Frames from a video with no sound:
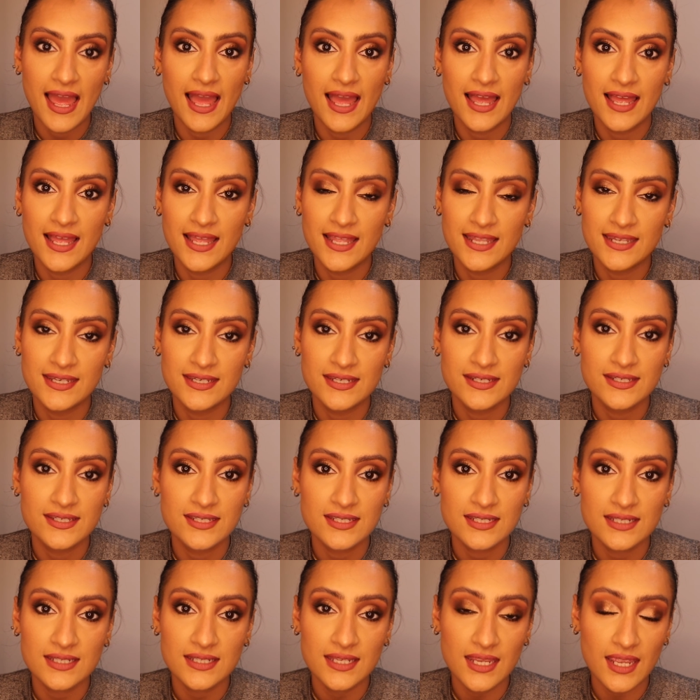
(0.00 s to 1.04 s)
And
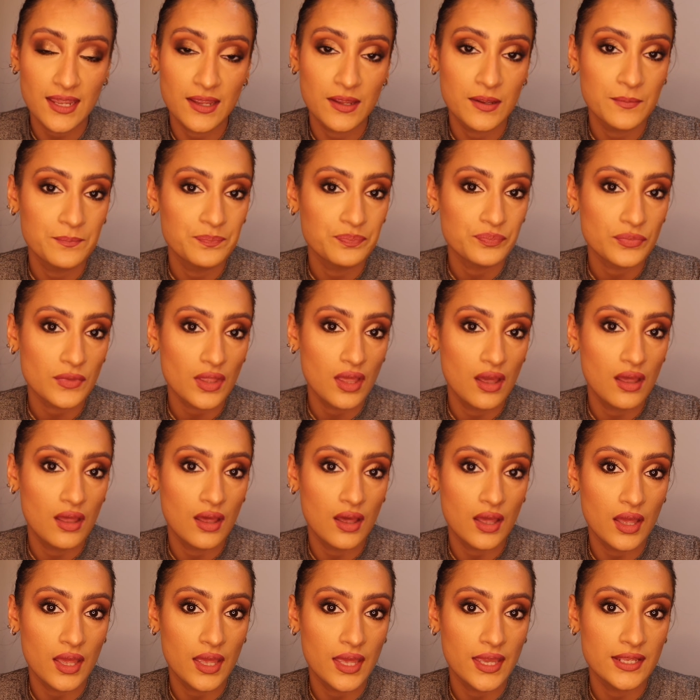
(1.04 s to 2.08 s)
yeah,
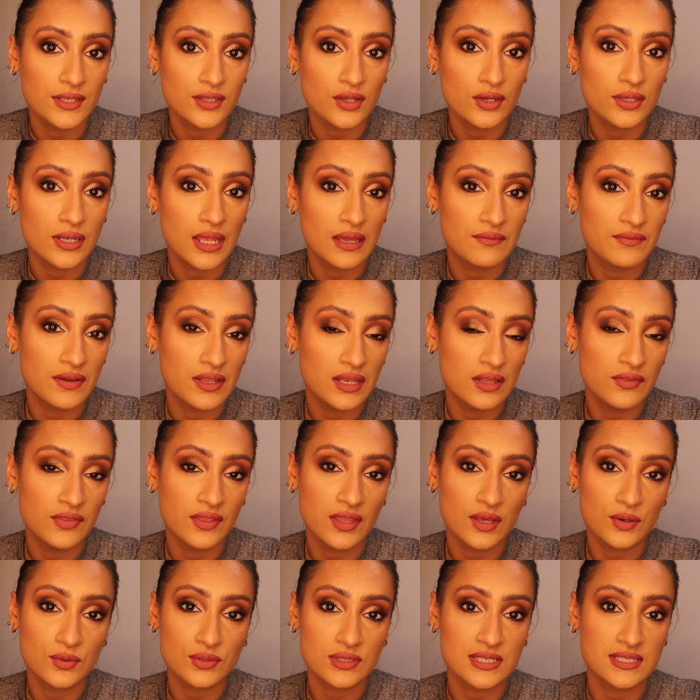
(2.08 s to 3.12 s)
I don't have
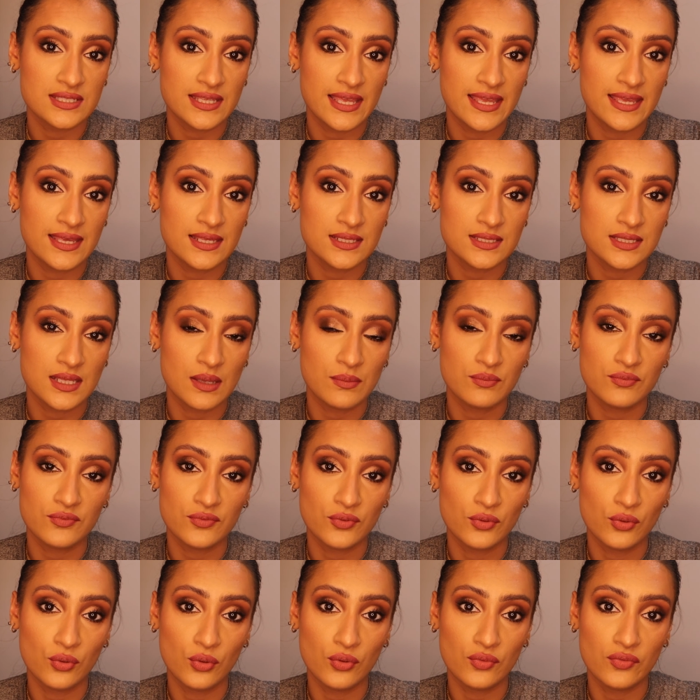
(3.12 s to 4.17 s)
anything else to say except
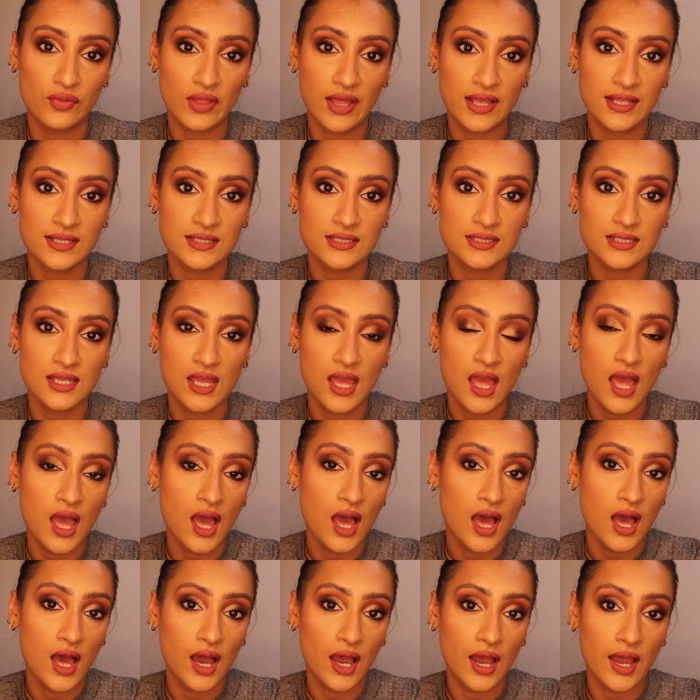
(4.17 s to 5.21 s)
for that
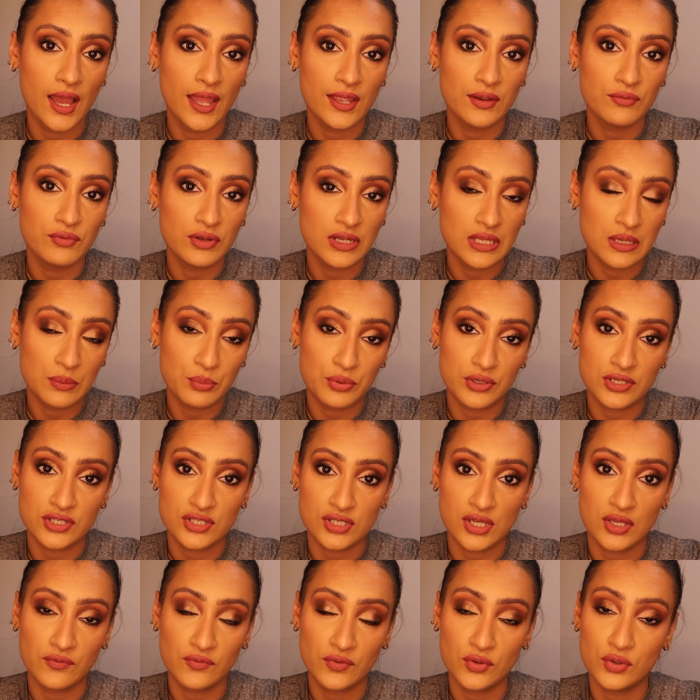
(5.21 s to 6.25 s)
I really
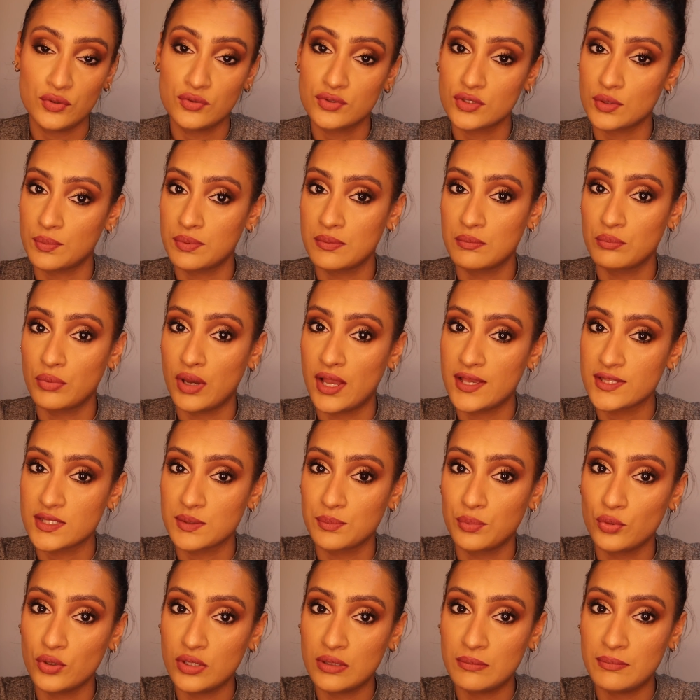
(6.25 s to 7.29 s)
appreciate you stopping by and
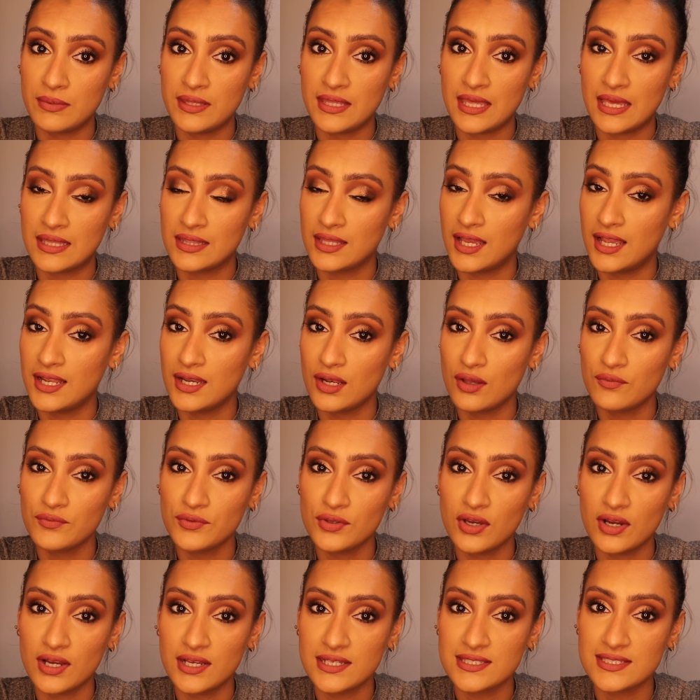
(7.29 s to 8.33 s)
supporting me, and I love
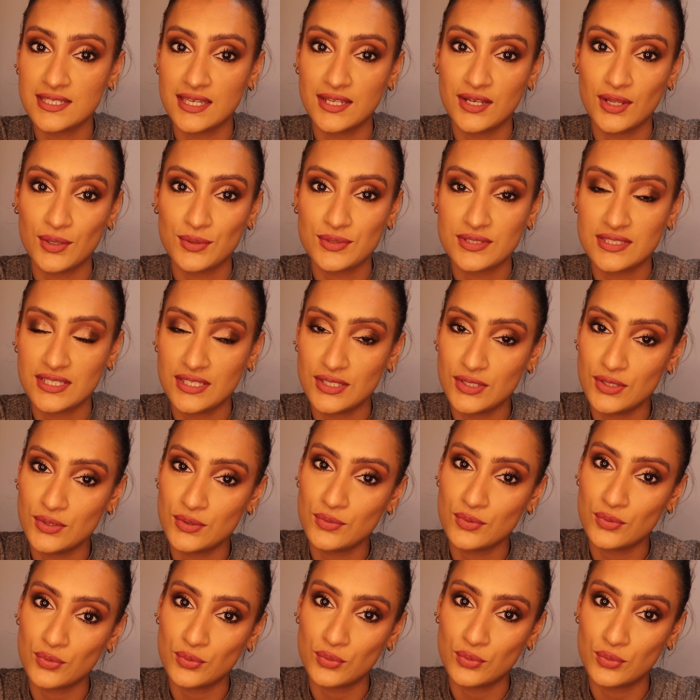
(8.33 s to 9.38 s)
you guys, and I'll see
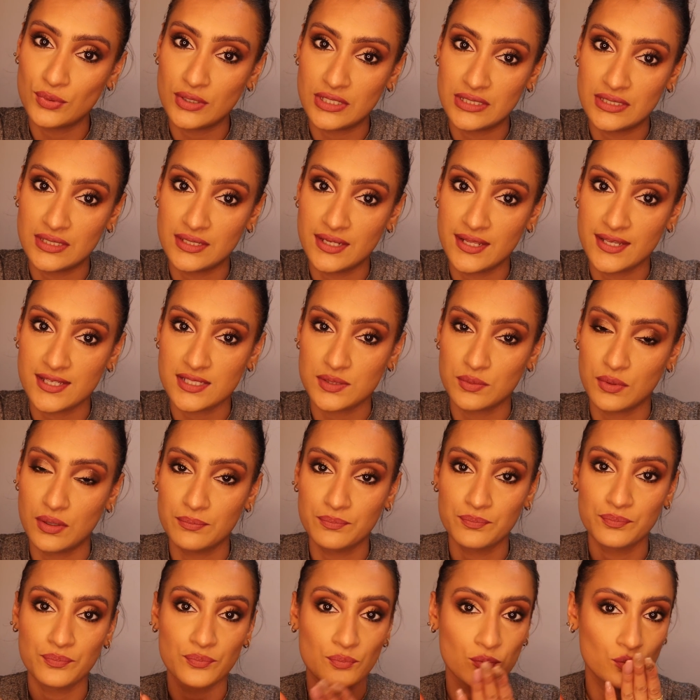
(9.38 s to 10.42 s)
you all in the next
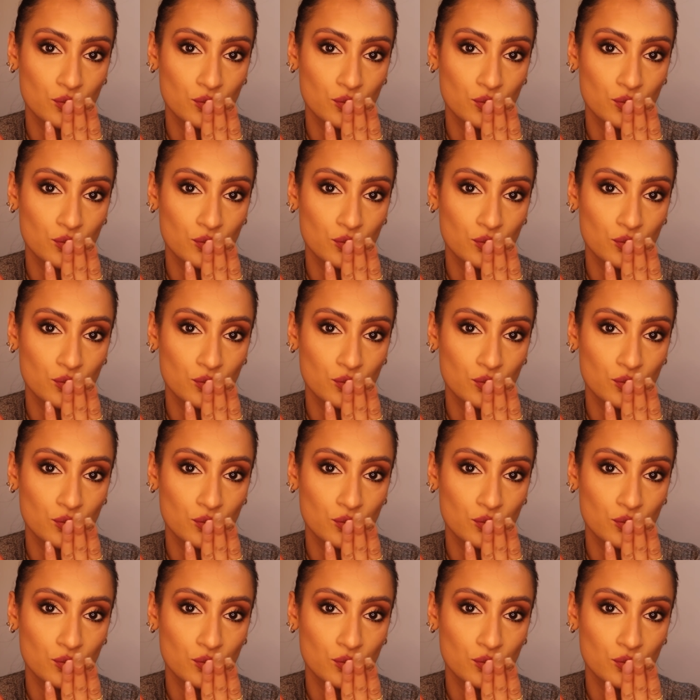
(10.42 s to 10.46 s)
one.